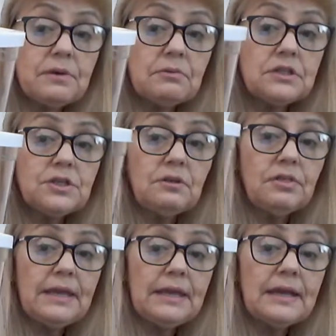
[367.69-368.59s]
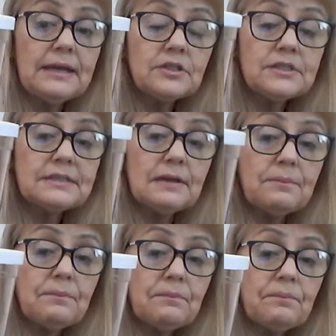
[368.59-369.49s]
I want you to think, just
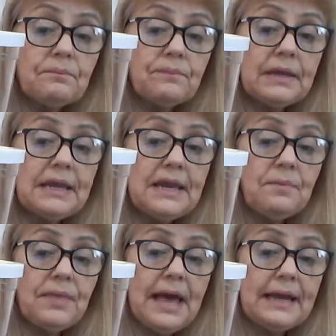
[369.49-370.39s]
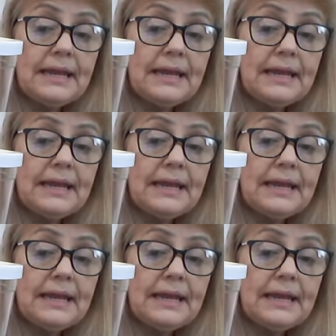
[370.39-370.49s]
keep that